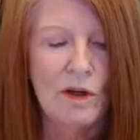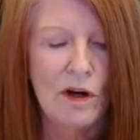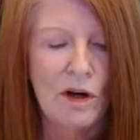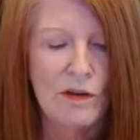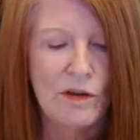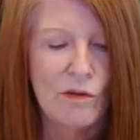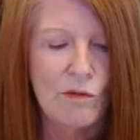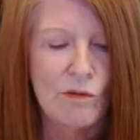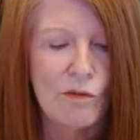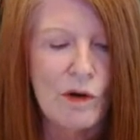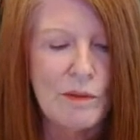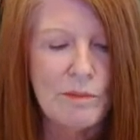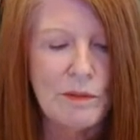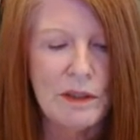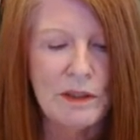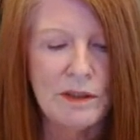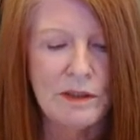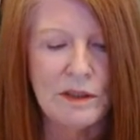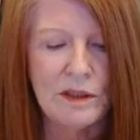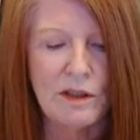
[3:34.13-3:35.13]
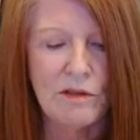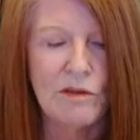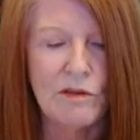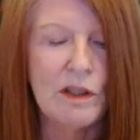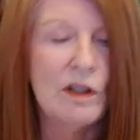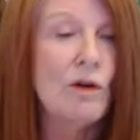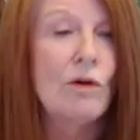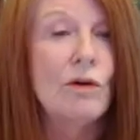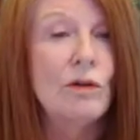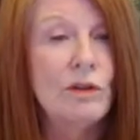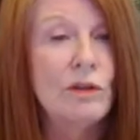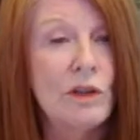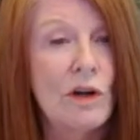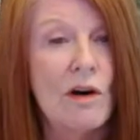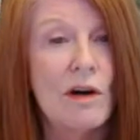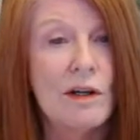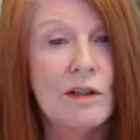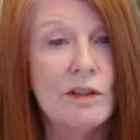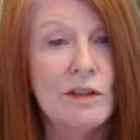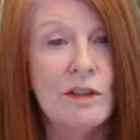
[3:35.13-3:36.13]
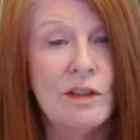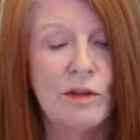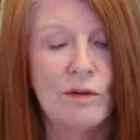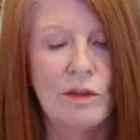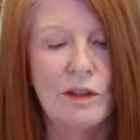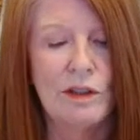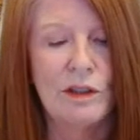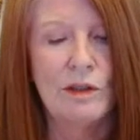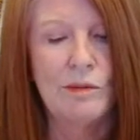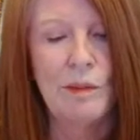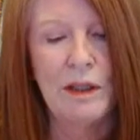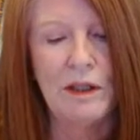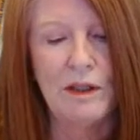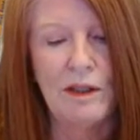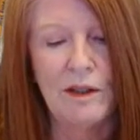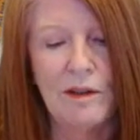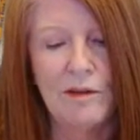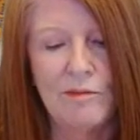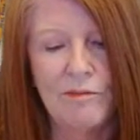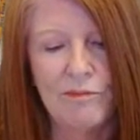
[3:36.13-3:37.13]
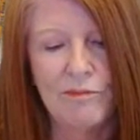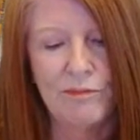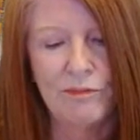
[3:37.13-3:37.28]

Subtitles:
are the remnants of the old guard, so to speak.